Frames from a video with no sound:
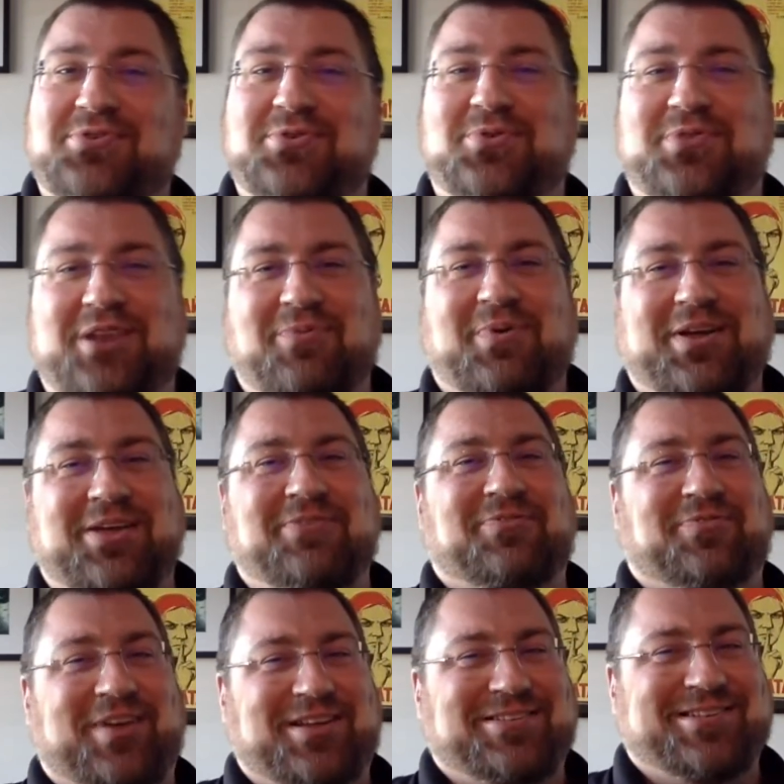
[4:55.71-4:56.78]
to the network
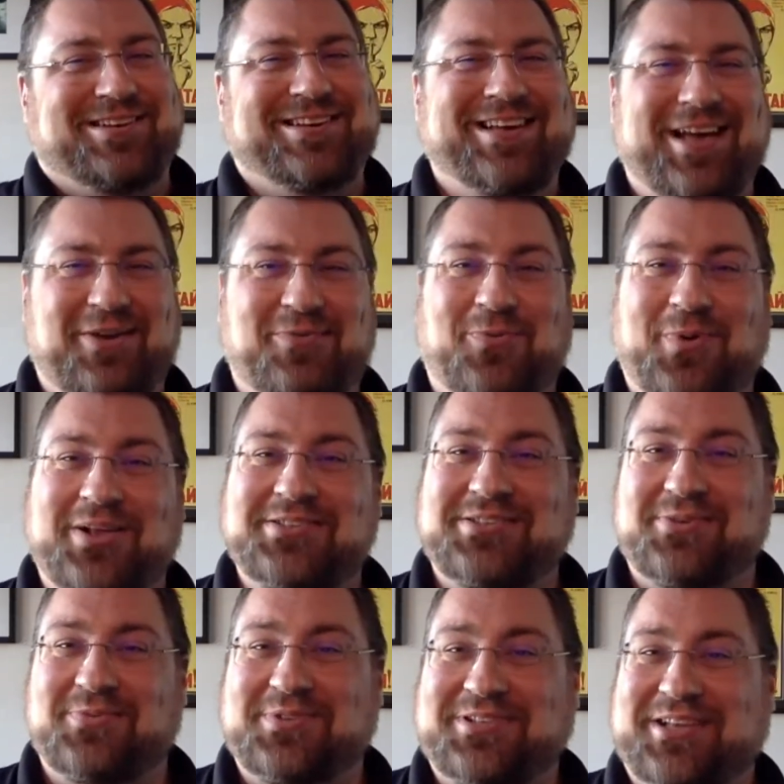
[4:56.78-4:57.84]
interface, and
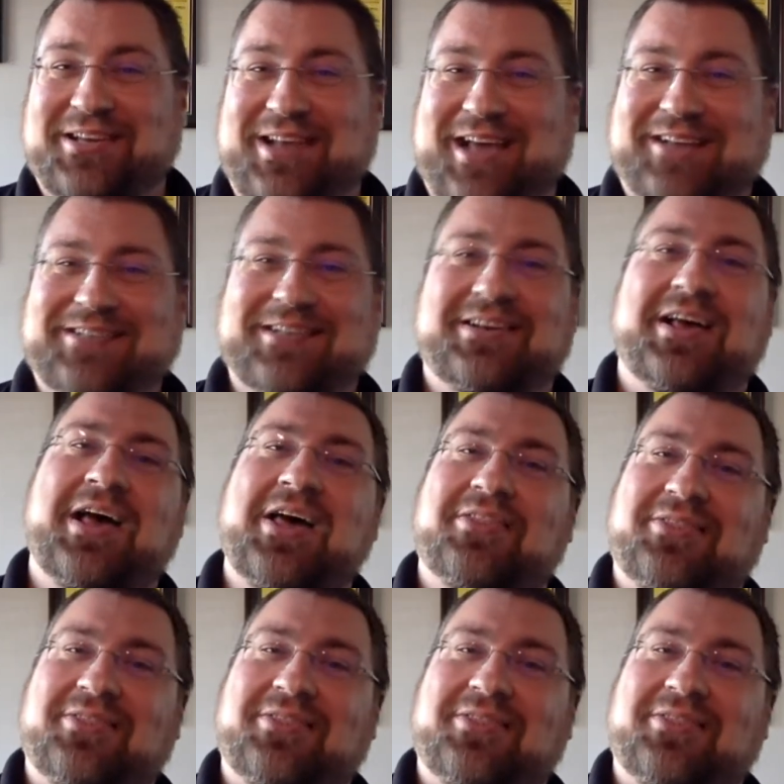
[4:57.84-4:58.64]
once it was connected,